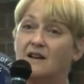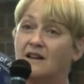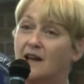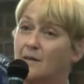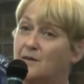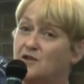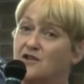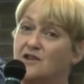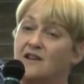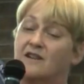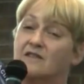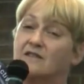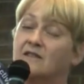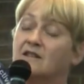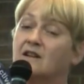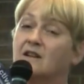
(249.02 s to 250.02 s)
Cabbage
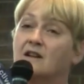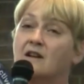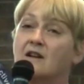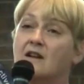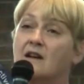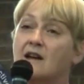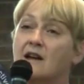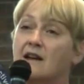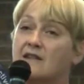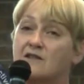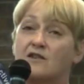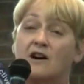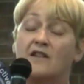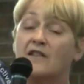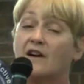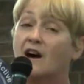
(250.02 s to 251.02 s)
Town. It's
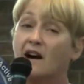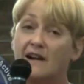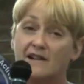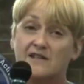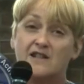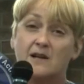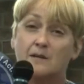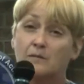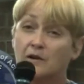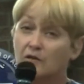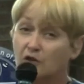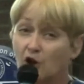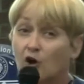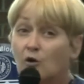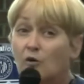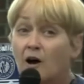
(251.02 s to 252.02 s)
got the highest number of
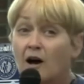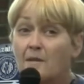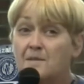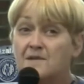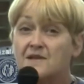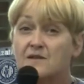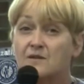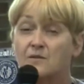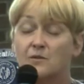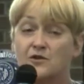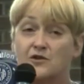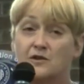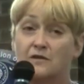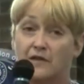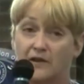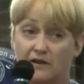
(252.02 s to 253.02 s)
co-ops, which
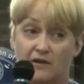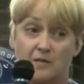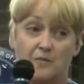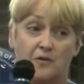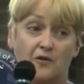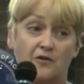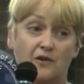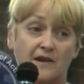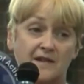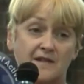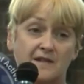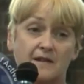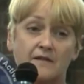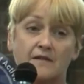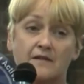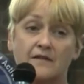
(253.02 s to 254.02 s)
are very
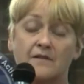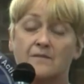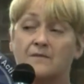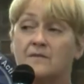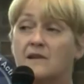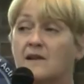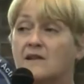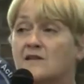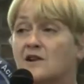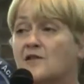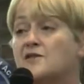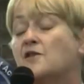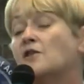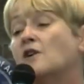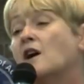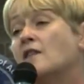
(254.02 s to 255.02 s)
progressive. It's
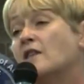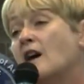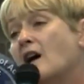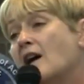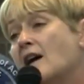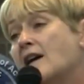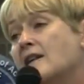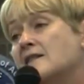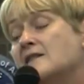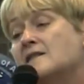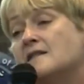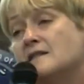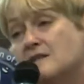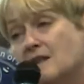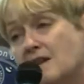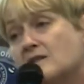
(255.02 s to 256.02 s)
also got the
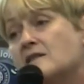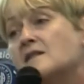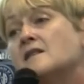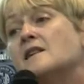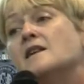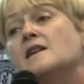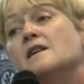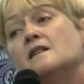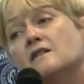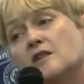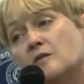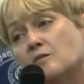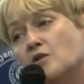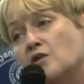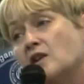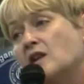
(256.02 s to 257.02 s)
highest density
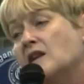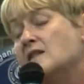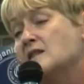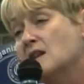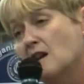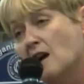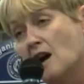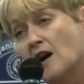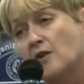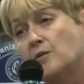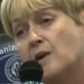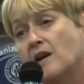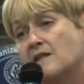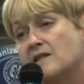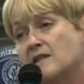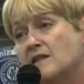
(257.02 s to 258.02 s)
communities and
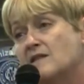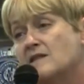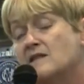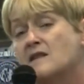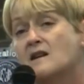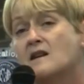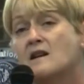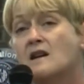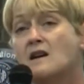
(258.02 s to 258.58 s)
high-rises.